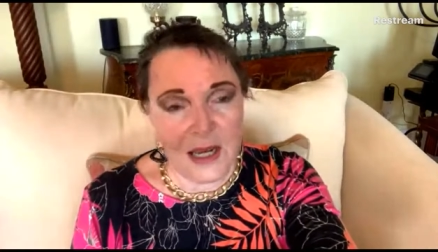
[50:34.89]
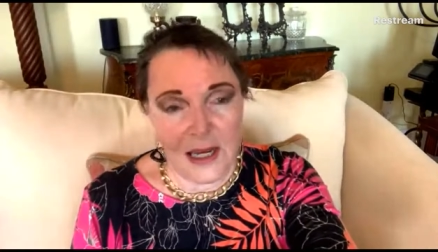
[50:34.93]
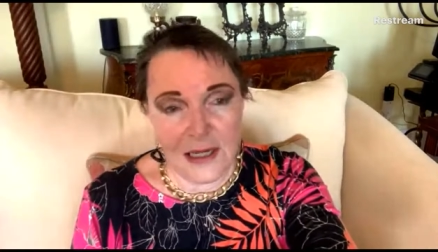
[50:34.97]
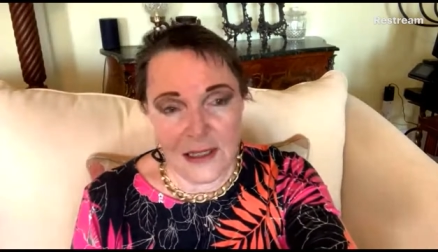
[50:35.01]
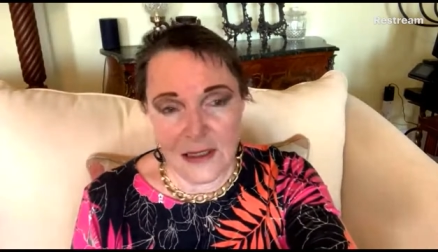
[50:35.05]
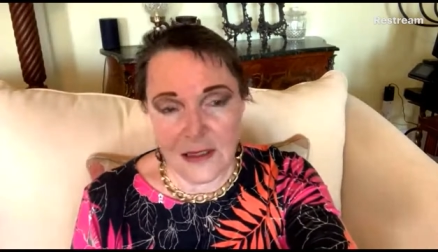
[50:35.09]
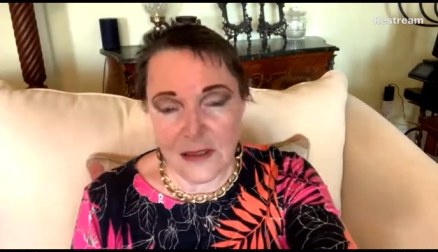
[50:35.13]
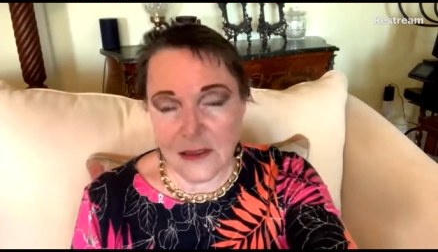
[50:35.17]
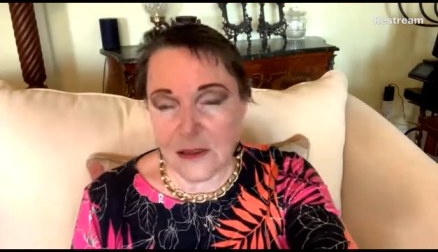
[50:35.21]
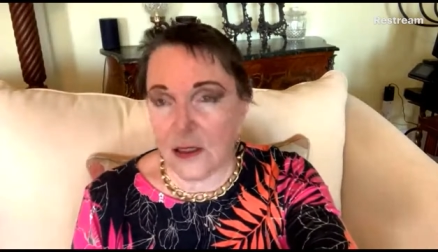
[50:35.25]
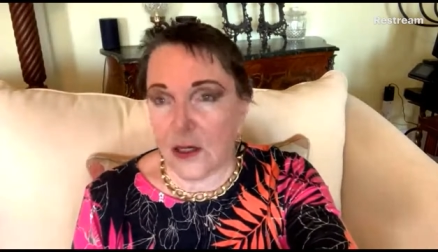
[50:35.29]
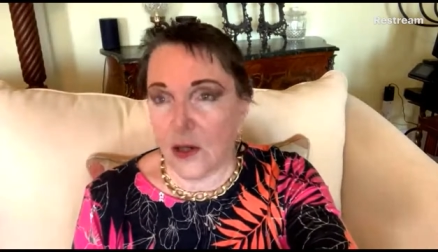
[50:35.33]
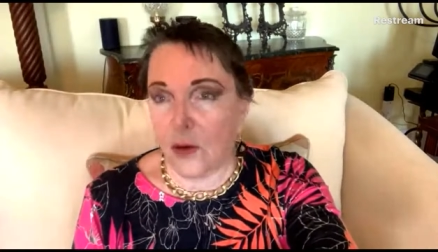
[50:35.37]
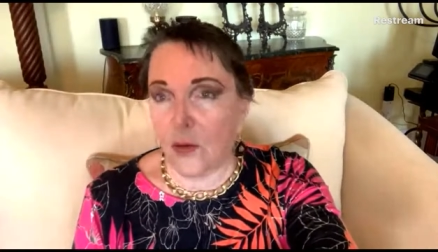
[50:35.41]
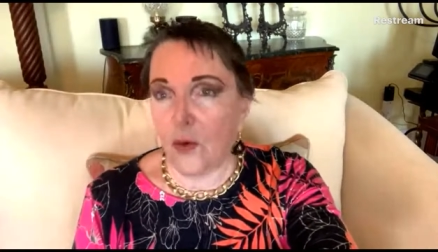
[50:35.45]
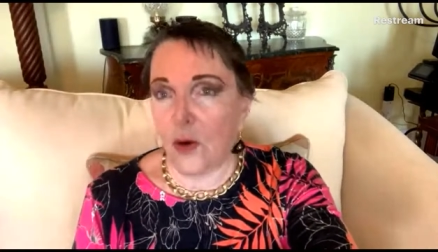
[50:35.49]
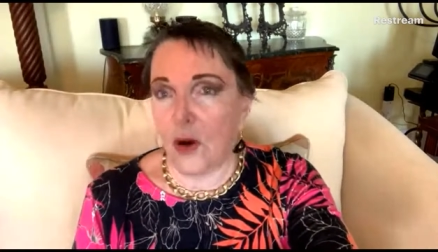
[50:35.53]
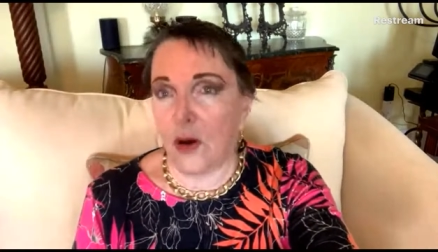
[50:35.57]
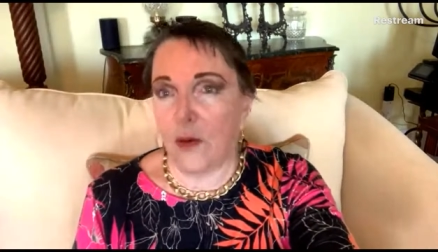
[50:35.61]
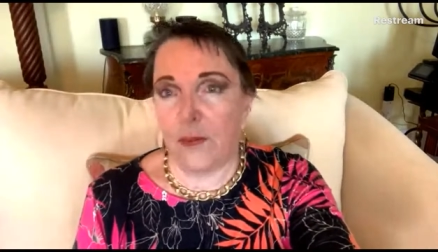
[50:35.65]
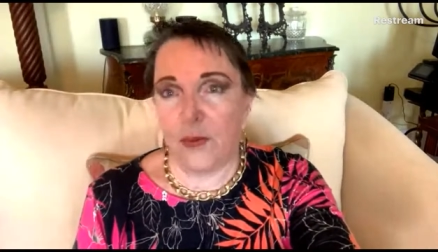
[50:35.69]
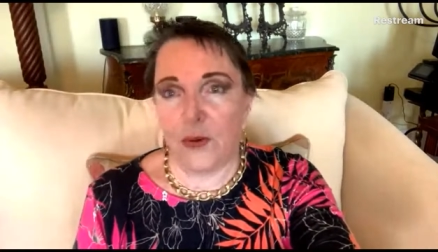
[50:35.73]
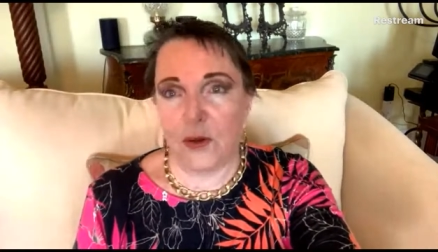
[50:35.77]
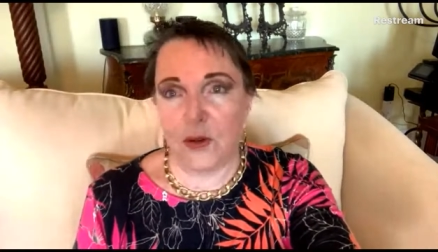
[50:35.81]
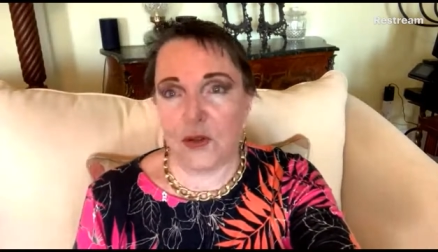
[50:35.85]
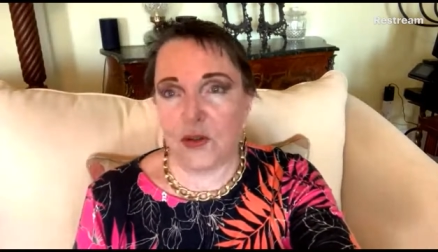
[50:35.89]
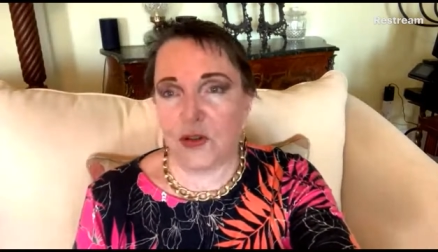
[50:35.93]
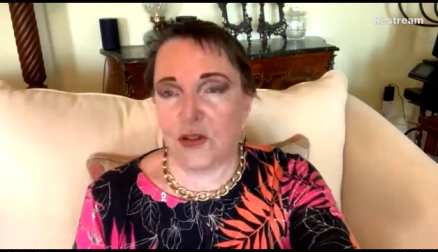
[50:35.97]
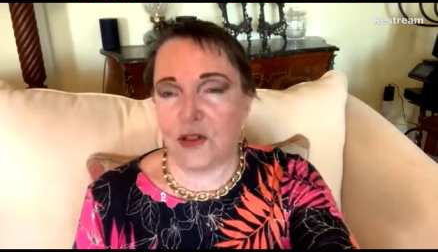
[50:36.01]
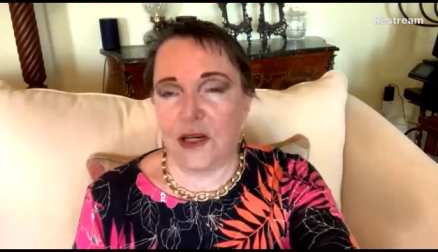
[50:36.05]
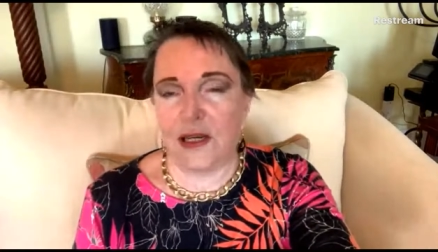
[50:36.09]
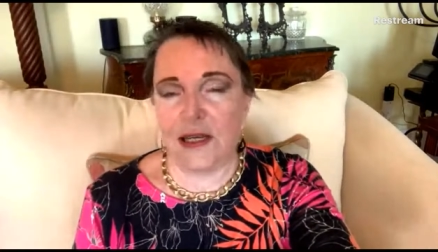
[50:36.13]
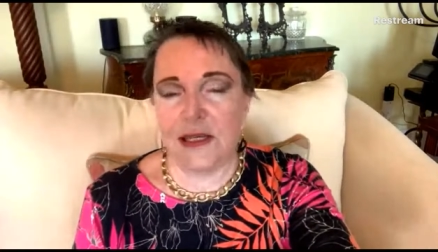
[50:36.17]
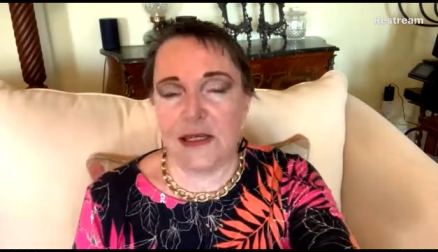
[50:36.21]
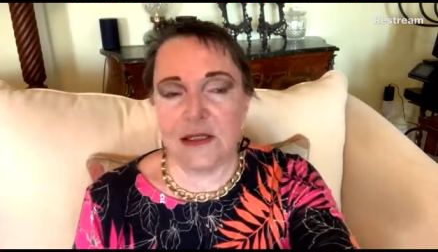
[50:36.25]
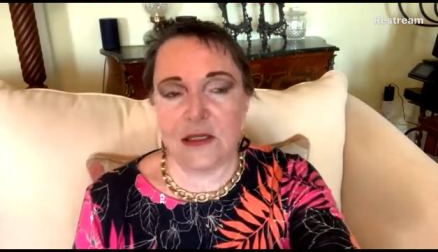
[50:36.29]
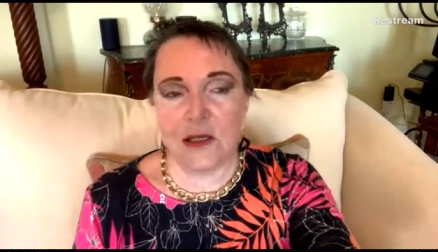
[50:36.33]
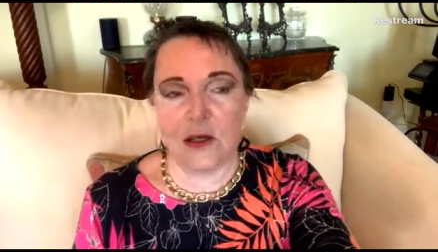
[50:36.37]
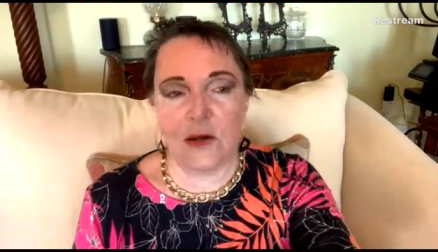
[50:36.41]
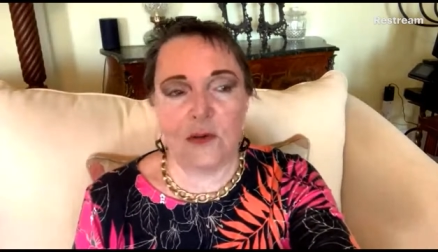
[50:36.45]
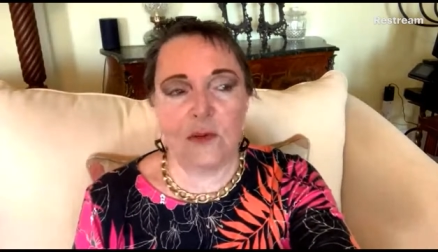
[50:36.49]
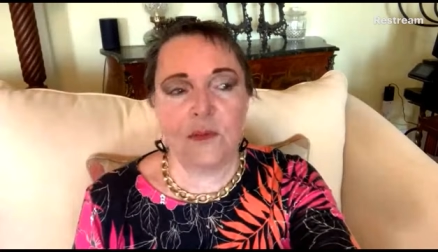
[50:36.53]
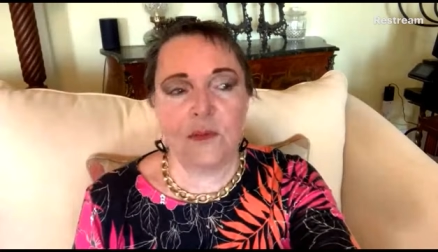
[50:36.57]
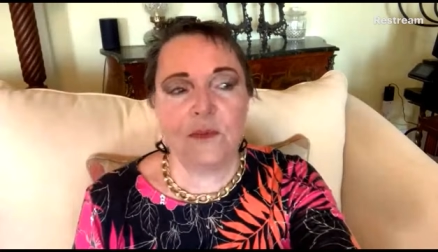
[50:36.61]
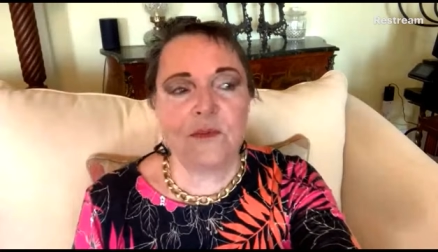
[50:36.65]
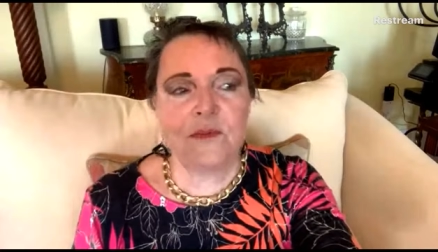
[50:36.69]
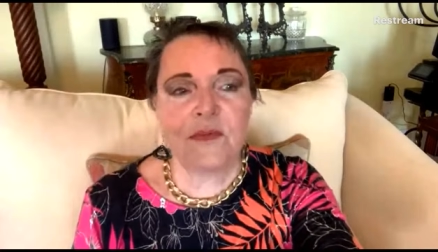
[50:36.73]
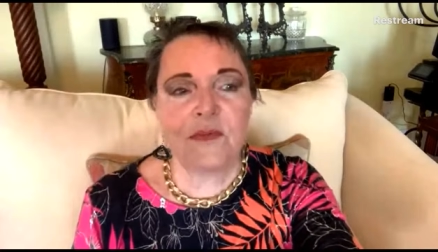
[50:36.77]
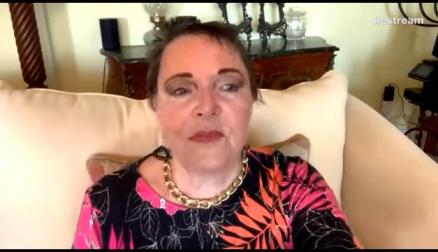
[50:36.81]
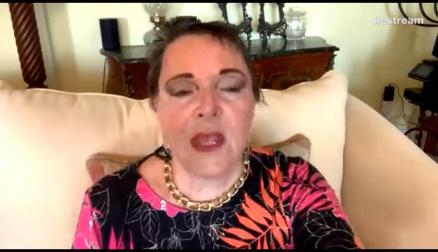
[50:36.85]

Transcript: I didn't know her personally. So